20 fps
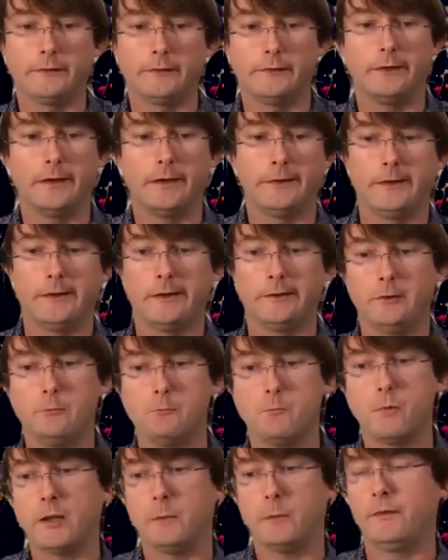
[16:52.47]
And you
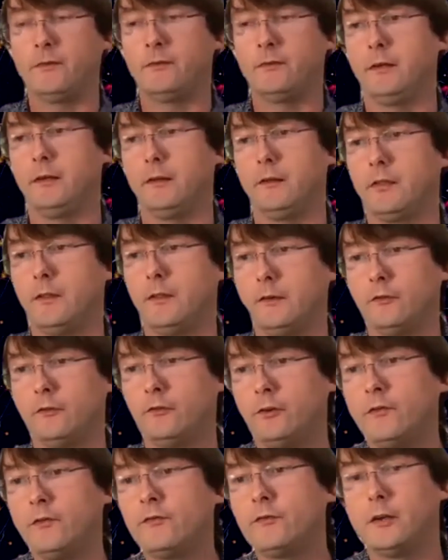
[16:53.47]
might be seeing things
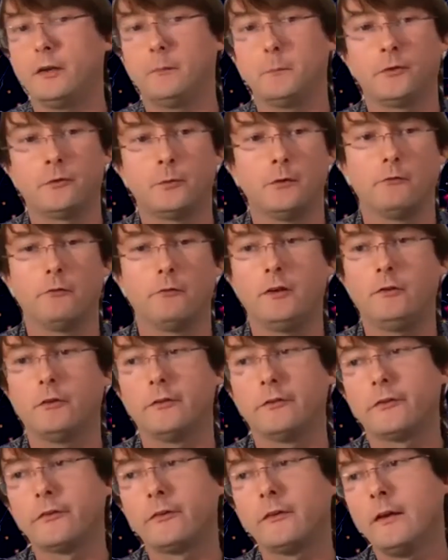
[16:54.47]
shifting between
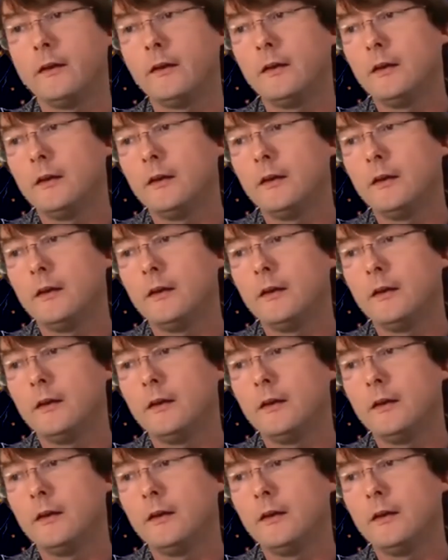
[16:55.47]
regions